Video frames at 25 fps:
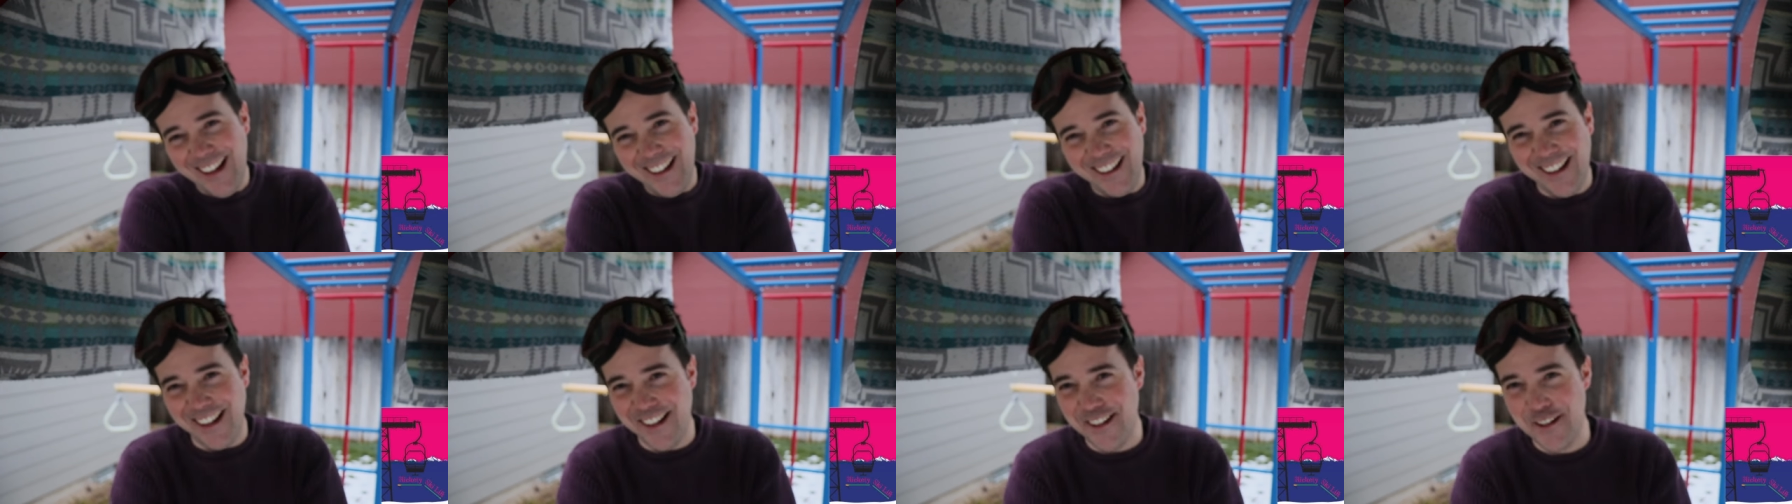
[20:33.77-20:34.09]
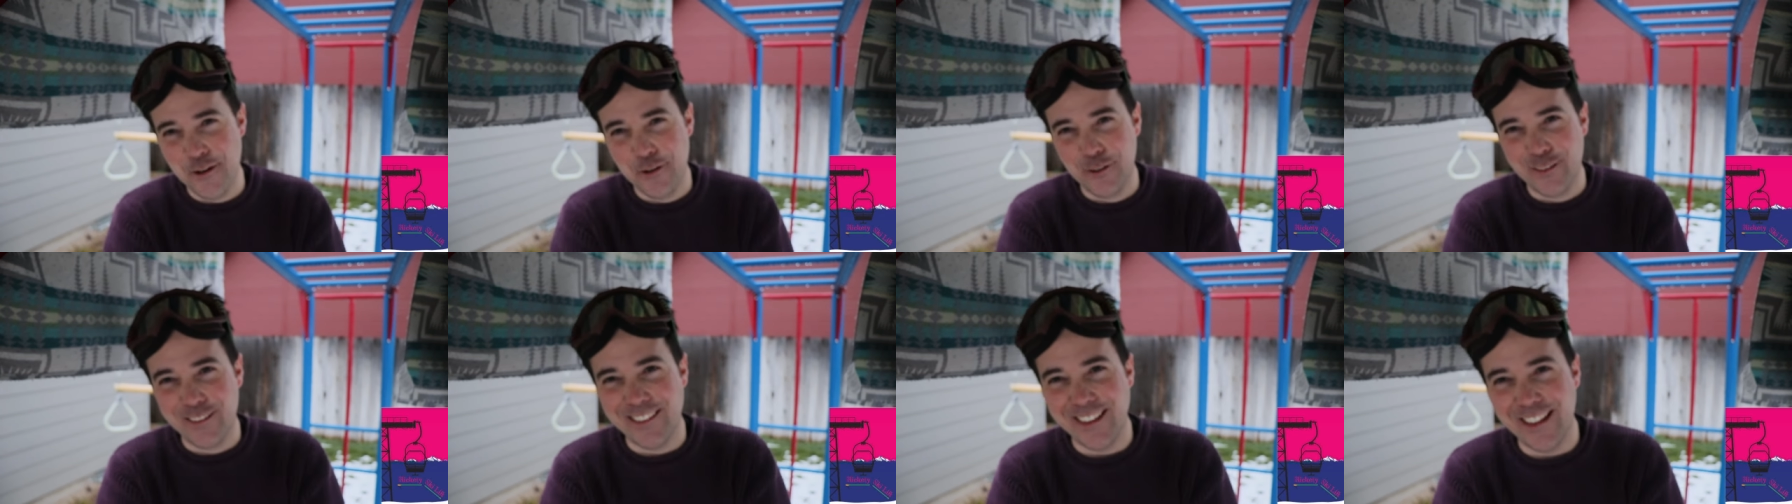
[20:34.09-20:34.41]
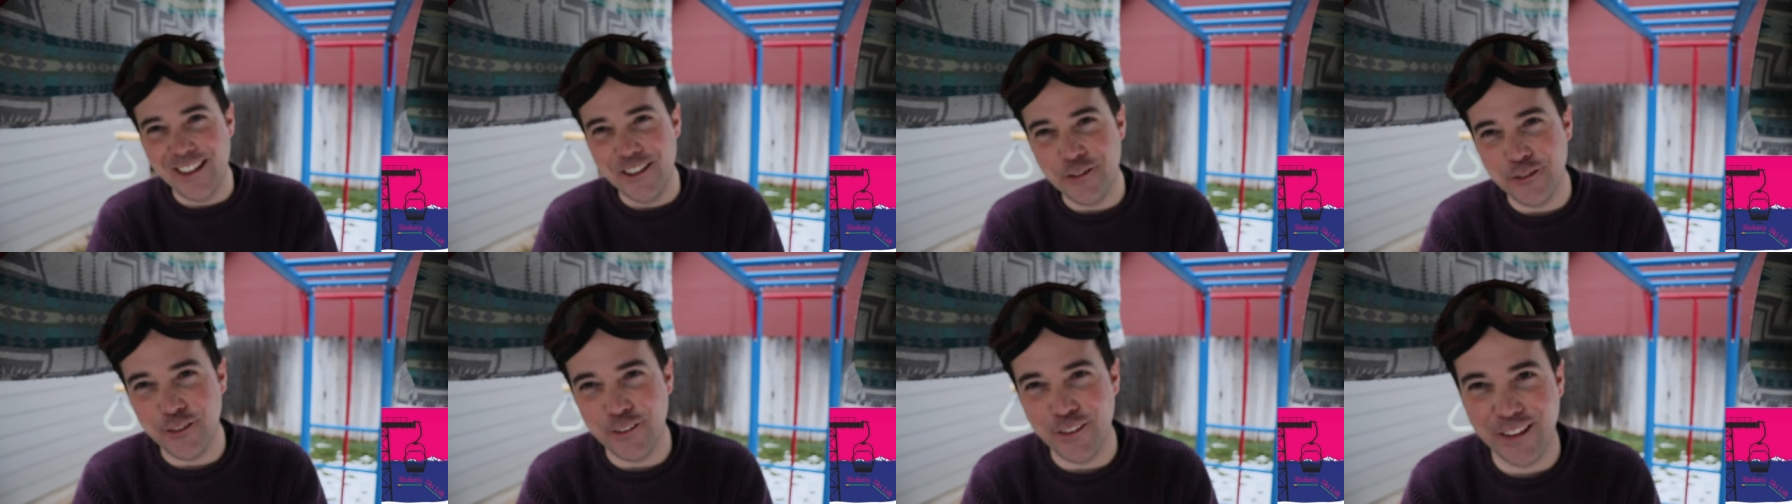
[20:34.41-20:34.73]
I got no
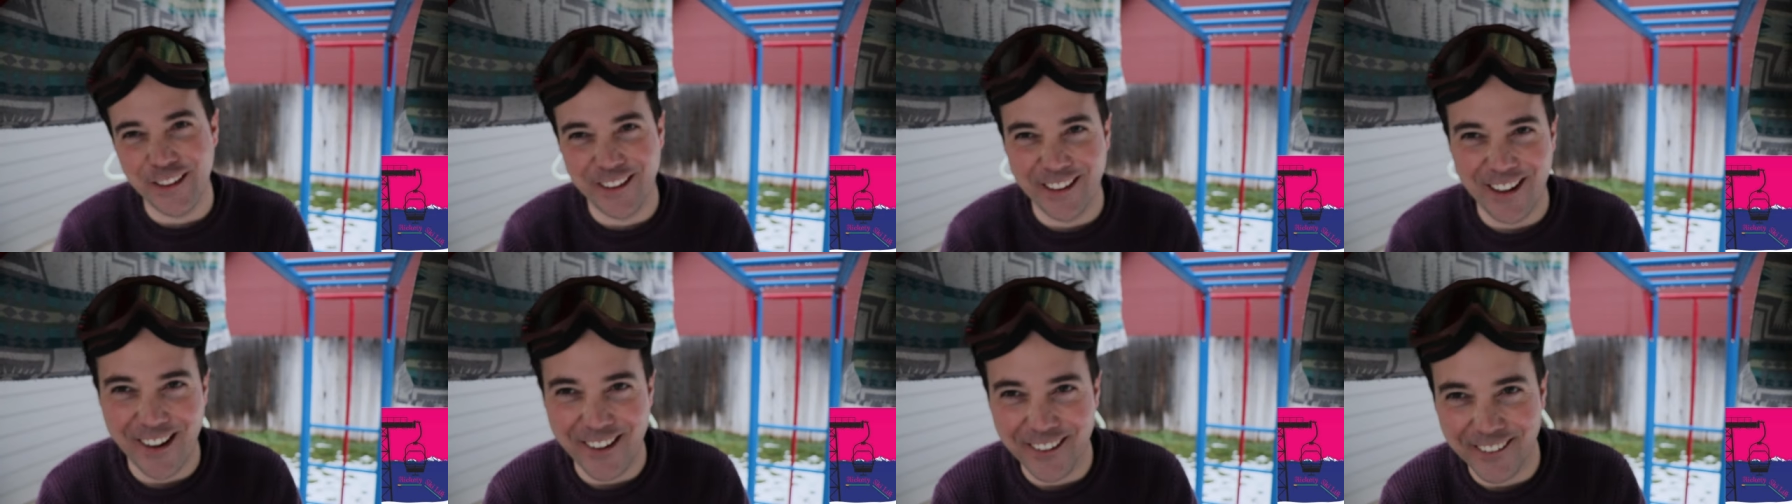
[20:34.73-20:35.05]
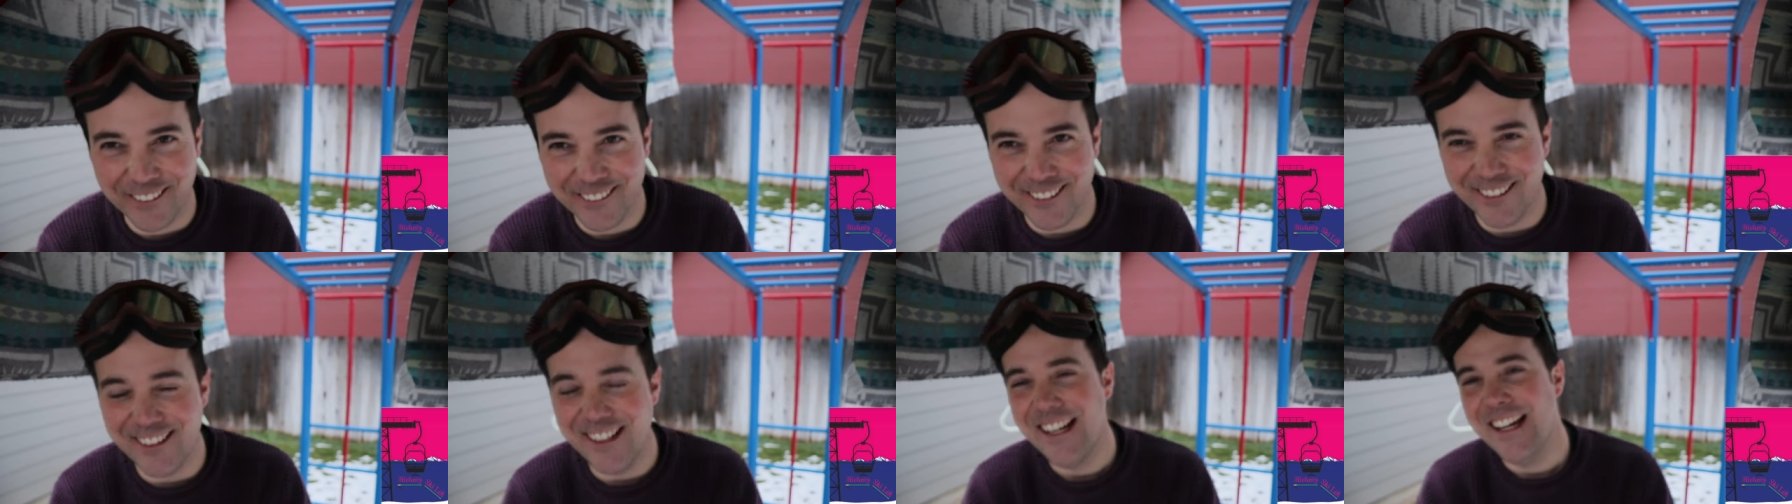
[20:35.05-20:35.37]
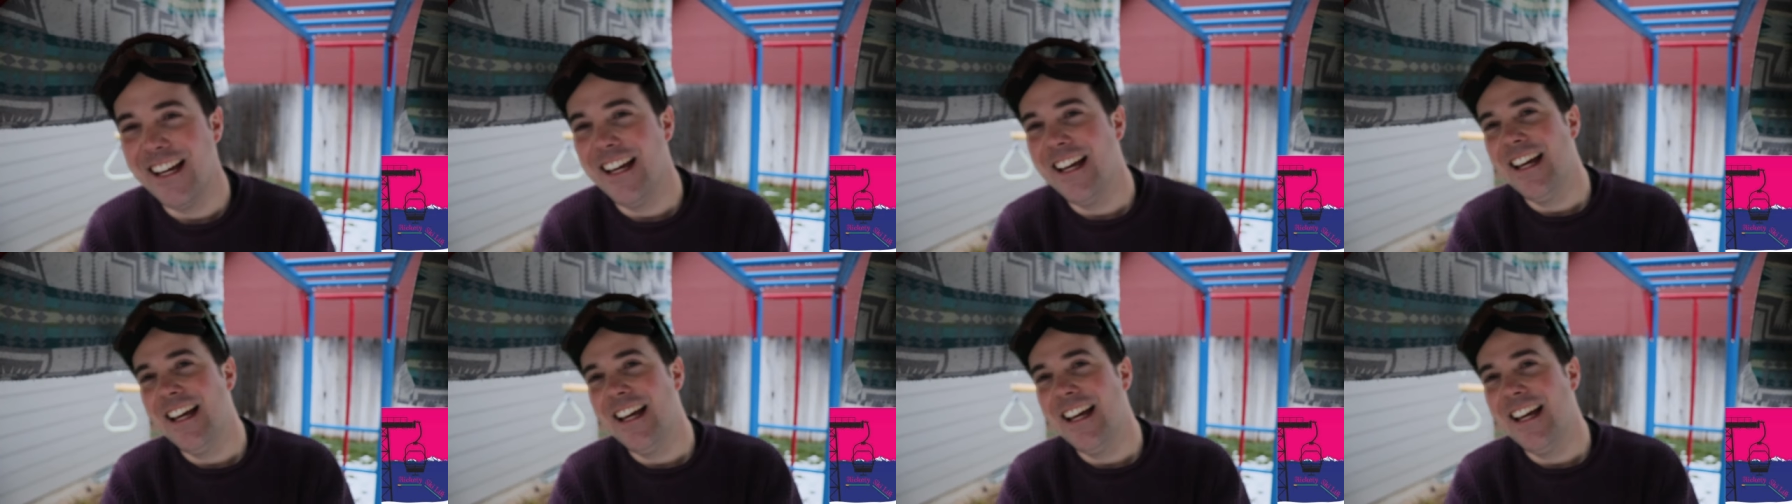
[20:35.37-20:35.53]
sense for the goggles.